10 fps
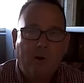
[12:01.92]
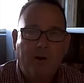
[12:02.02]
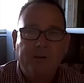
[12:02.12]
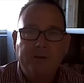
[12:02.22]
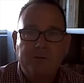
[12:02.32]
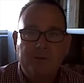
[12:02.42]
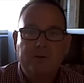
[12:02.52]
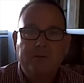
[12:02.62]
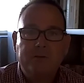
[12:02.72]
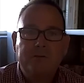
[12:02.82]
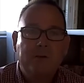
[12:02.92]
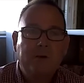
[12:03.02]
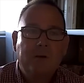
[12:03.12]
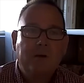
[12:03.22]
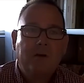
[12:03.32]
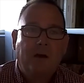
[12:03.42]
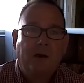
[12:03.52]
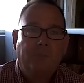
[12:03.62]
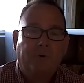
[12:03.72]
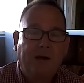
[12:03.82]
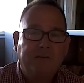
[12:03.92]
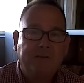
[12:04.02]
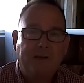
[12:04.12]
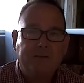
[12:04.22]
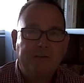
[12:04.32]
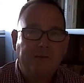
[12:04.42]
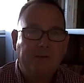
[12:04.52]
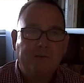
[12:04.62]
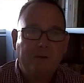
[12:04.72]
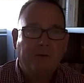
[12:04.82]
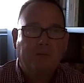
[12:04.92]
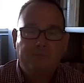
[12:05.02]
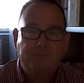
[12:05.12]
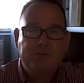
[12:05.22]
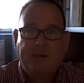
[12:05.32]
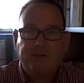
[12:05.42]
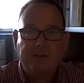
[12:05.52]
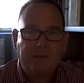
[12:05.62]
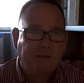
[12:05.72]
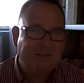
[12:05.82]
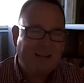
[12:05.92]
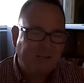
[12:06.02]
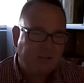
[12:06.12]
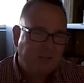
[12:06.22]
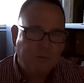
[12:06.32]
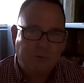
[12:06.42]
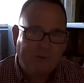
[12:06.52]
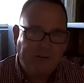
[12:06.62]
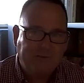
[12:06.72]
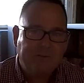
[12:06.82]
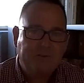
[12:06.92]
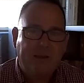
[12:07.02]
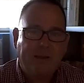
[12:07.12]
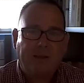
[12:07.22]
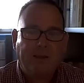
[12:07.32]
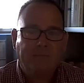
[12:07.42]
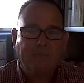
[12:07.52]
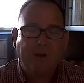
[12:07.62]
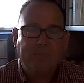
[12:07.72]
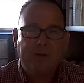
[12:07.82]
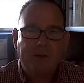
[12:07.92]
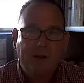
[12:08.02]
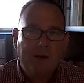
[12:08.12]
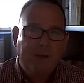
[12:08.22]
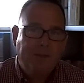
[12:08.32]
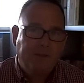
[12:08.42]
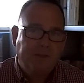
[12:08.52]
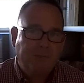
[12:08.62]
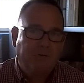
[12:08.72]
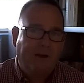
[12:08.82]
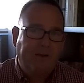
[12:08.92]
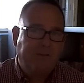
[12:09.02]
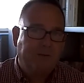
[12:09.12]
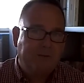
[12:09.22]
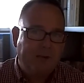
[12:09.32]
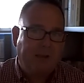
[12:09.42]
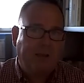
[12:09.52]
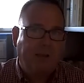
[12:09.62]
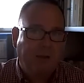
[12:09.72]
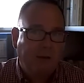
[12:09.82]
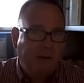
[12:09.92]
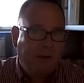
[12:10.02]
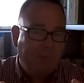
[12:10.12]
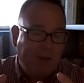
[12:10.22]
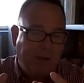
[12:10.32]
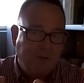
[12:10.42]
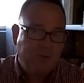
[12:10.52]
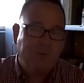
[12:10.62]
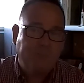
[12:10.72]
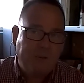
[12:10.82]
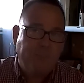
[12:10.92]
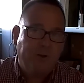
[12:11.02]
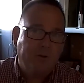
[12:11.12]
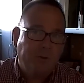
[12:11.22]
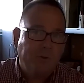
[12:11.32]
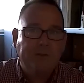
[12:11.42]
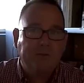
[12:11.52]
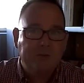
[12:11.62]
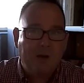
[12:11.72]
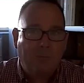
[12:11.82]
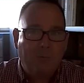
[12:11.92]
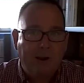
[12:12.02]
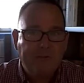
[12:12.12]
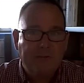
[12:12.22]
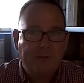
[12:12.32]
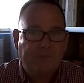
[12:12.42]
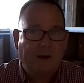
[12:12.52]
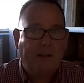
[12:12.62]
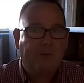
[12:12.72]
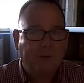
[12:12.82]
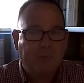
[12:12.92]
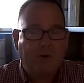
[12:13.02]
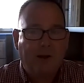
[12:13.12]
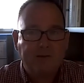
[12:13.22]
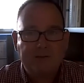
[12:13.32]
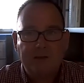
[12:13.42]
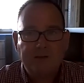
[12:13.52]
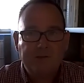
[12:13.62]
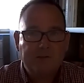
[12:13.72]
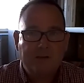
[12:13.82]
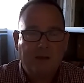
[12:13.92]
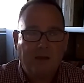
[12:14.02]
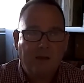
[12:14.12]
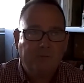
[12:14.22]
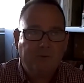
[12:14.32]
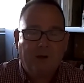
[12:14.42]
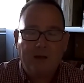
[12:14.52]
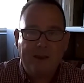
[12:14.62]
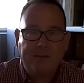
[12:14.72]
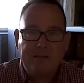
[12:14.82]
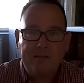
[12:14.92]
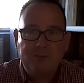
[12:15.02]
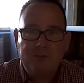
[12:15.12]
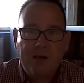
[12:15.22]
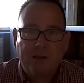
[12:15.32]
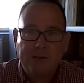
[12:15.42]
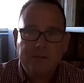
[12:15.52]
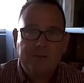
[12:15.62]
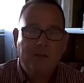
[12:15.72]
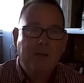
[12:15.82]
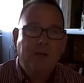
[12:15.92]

a quality assurance process that checks it. It's not just supervisors checking. It might be the supervisor checking and making sure that people are doing the job right, that they're following the process. We call that a team checklist.